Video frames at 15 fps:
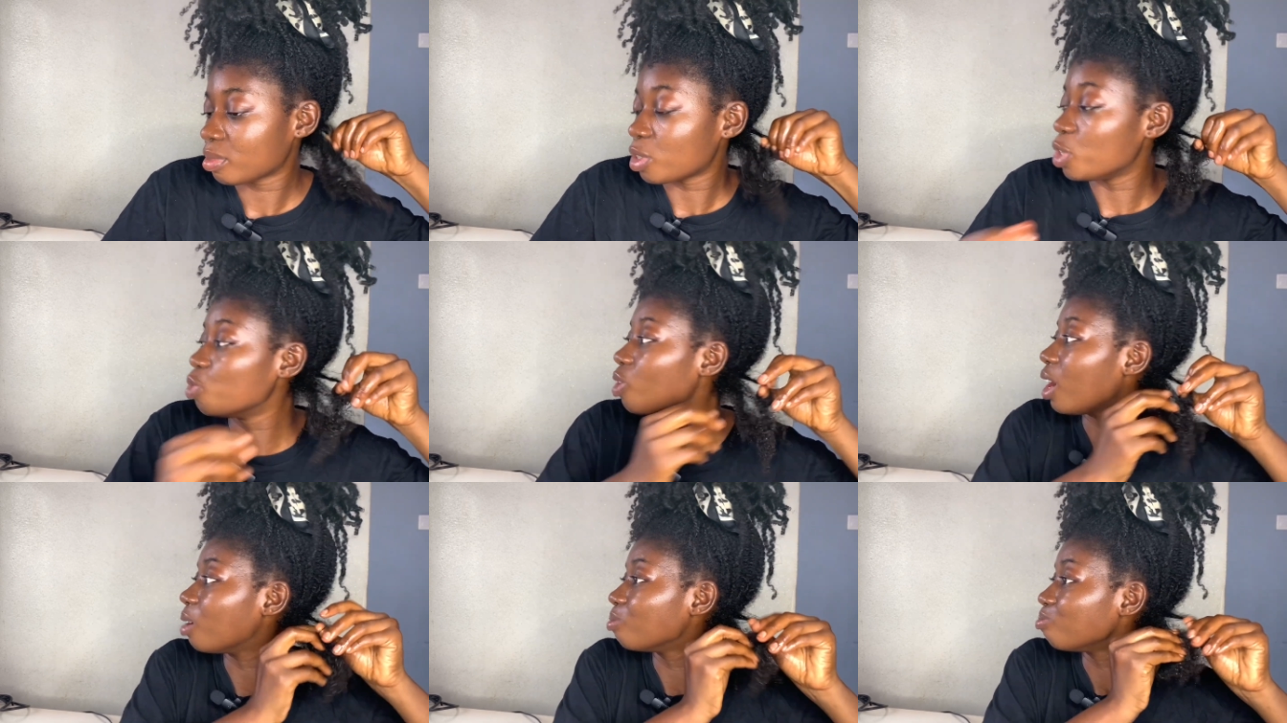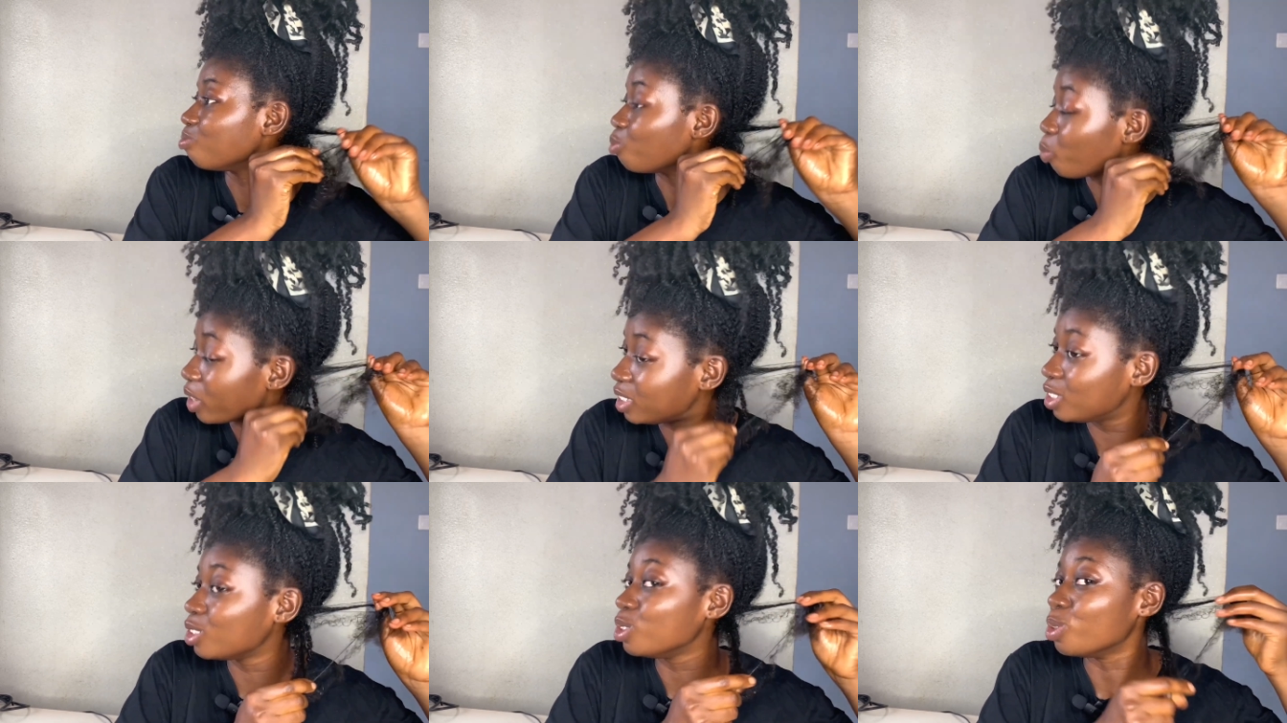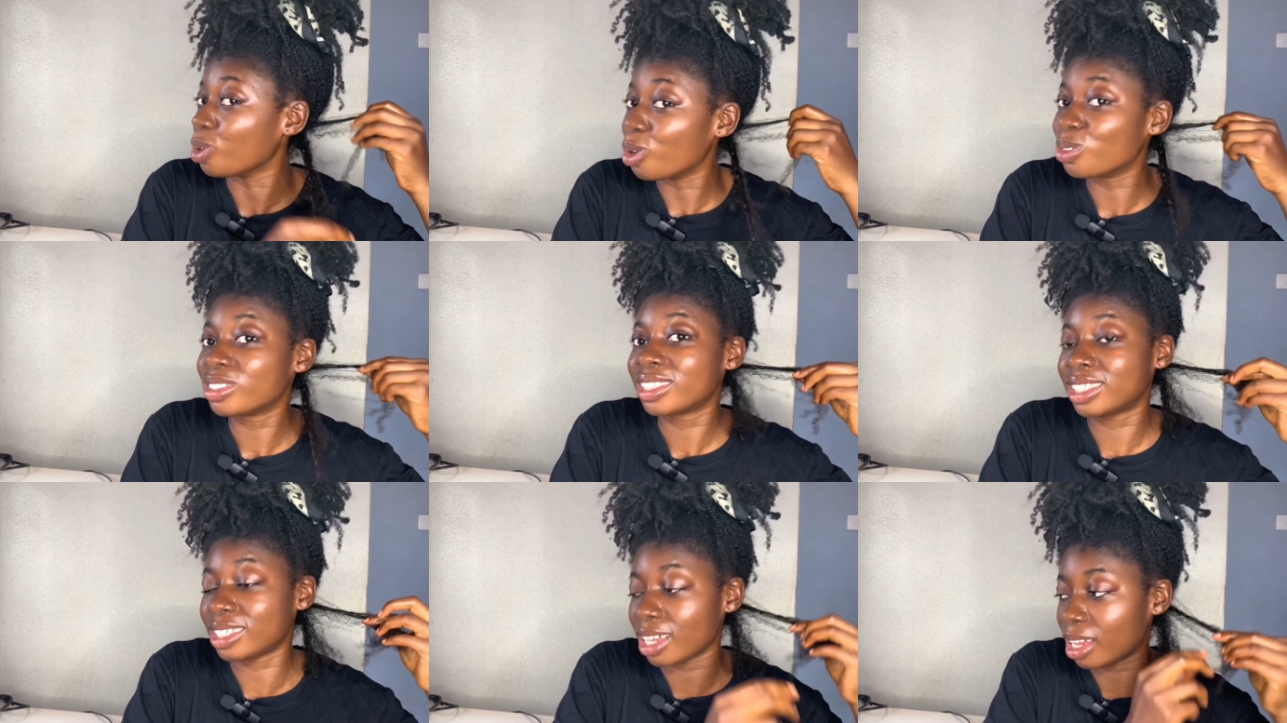You are wasting your
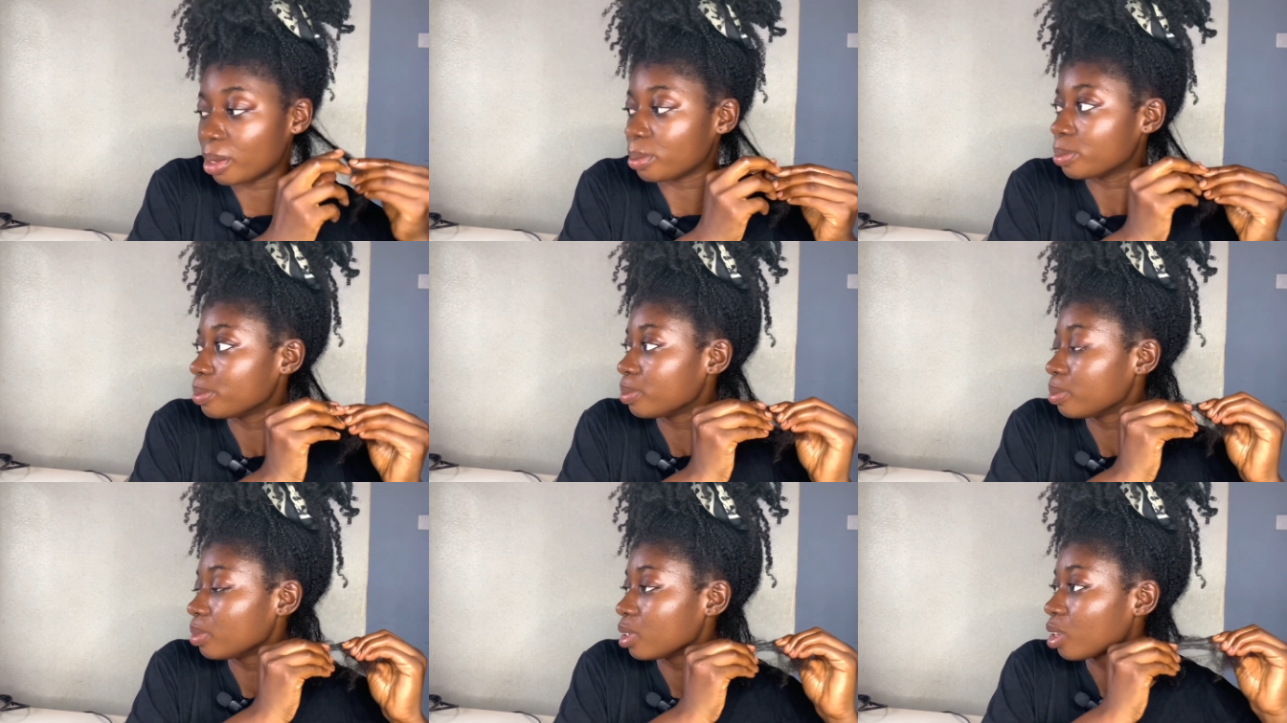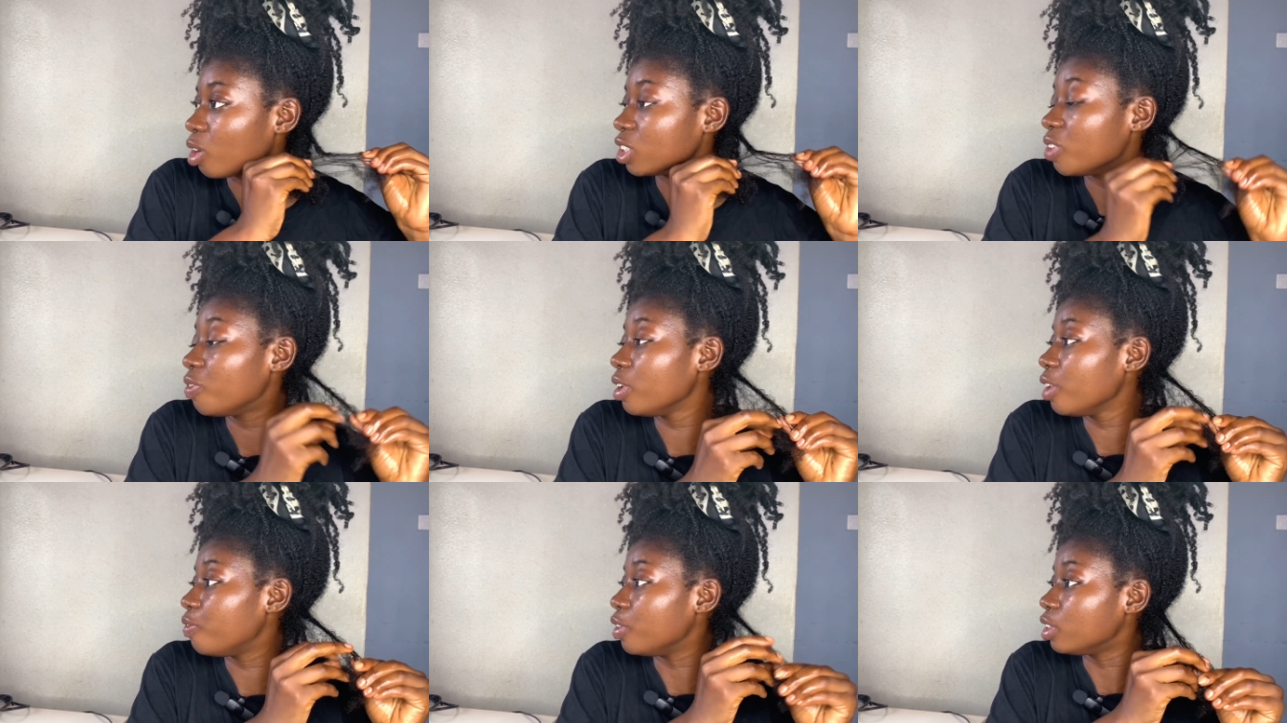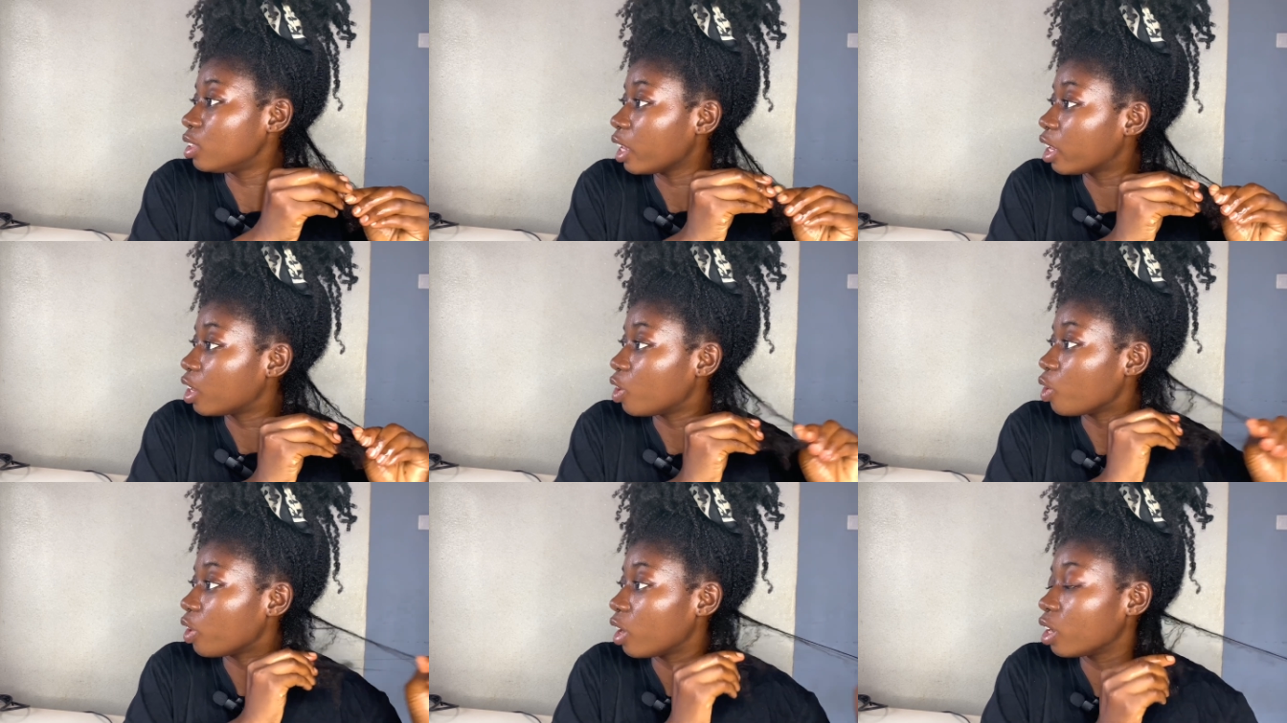time. Because even if you take
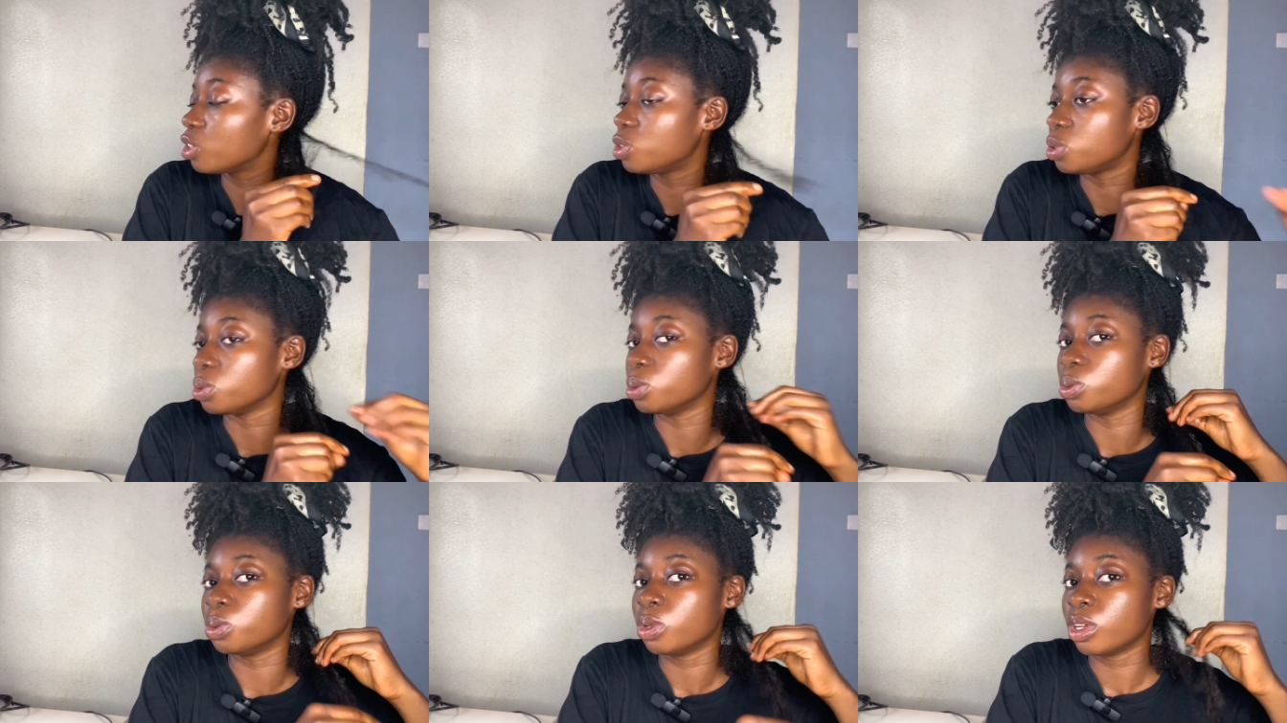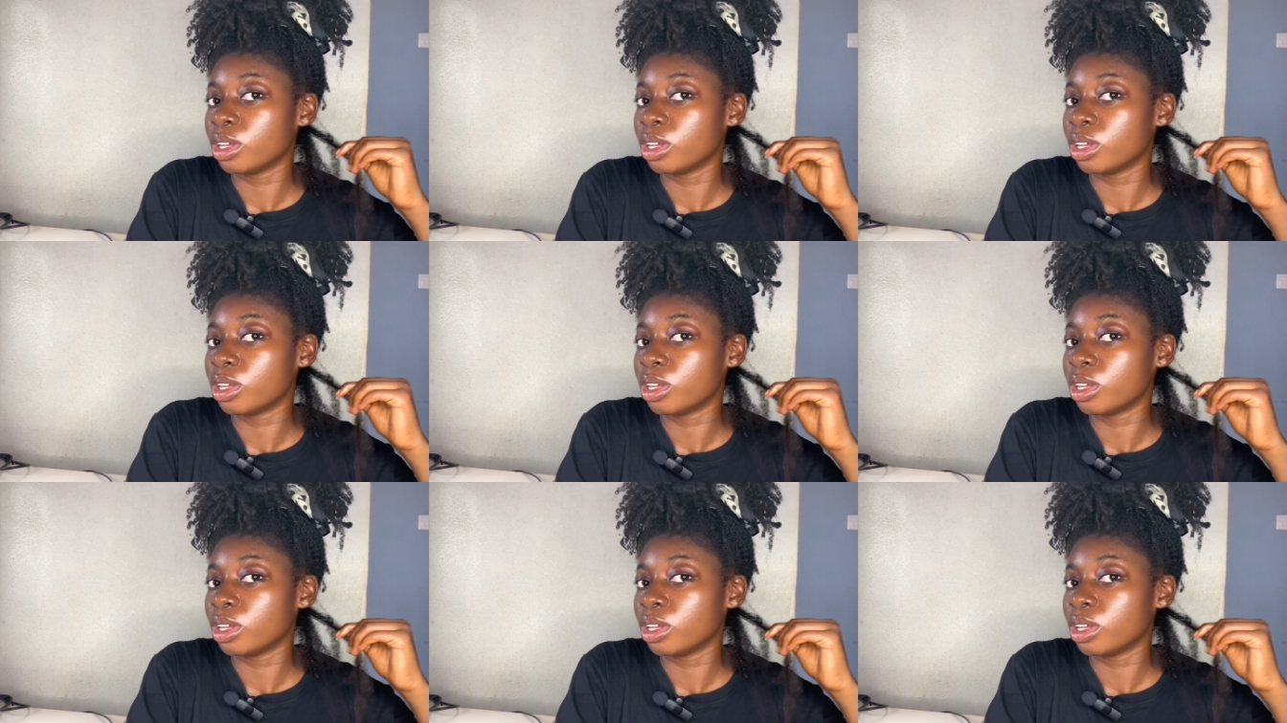your hair to